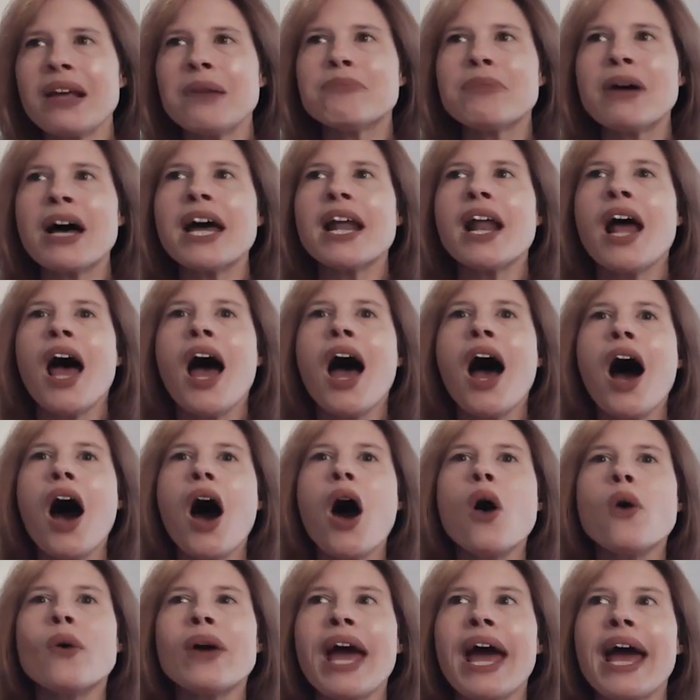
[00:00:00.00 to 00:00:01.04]
But
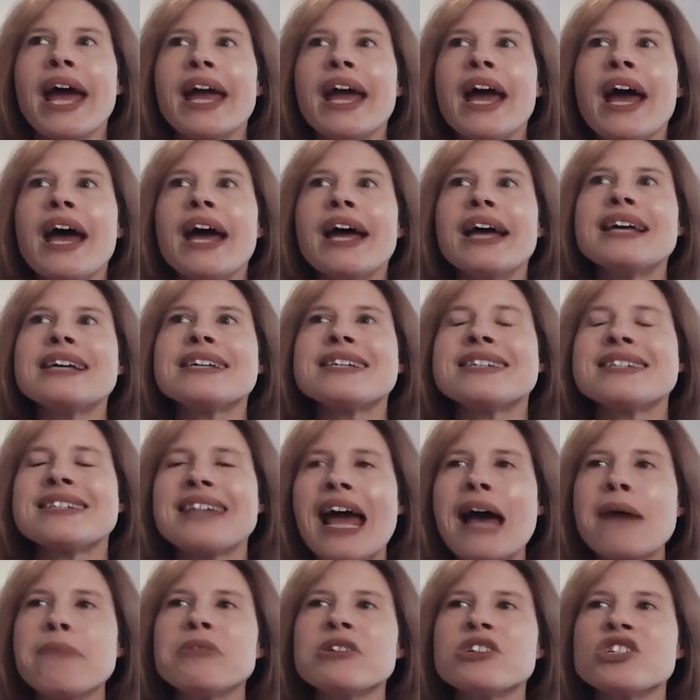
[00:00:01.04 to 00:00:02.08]
okay,
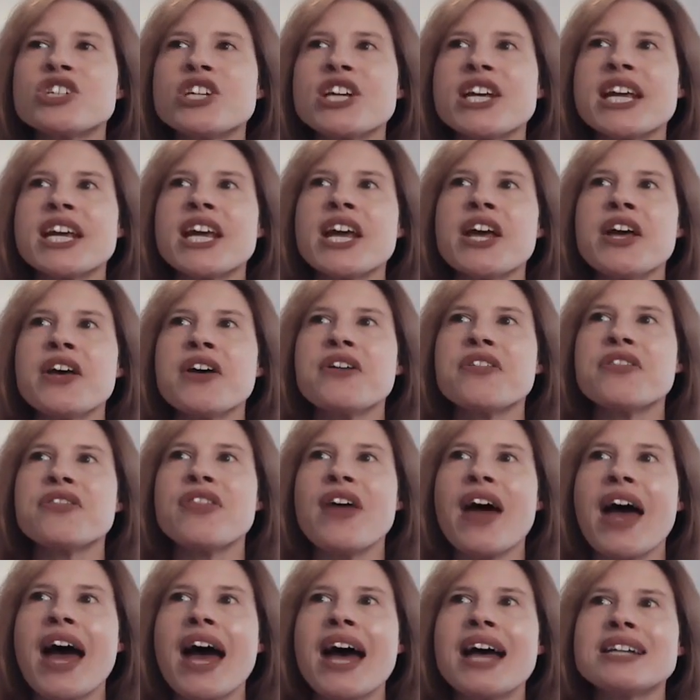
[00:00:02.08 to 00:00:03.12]
establishing
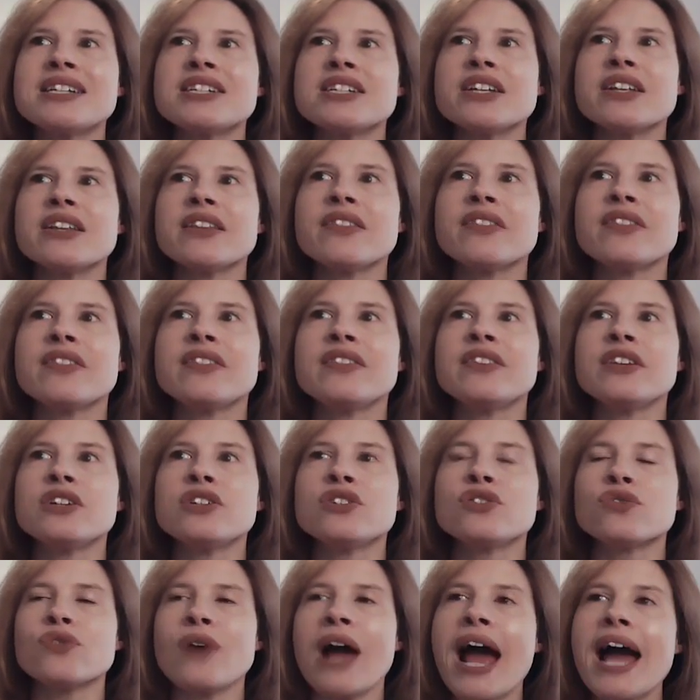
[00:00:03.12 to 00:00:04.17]
that the
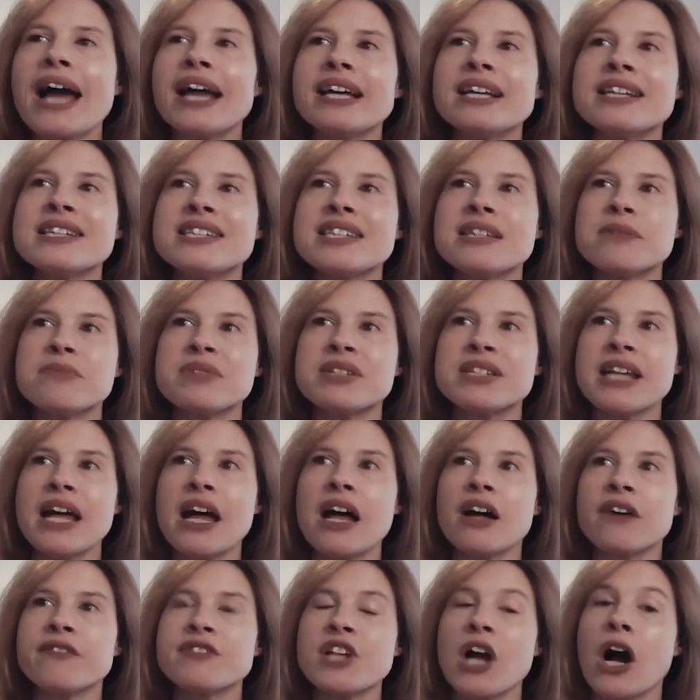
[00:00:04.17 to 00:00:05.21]
dragons
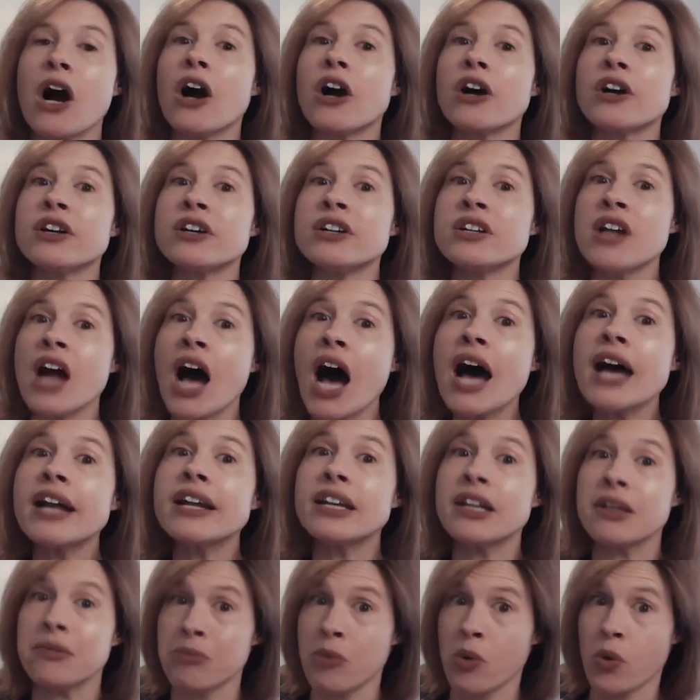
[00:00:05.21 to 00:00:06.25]
themselves are
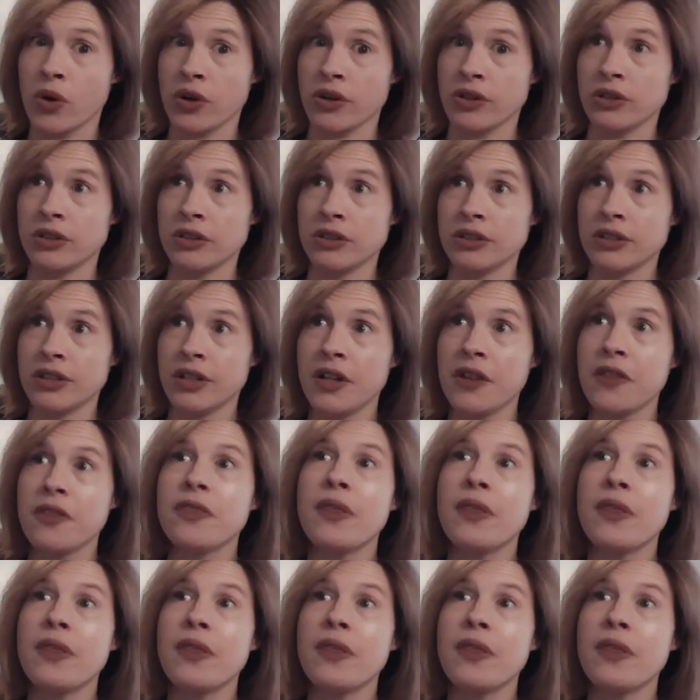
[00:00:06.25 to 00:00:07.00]
not immortal.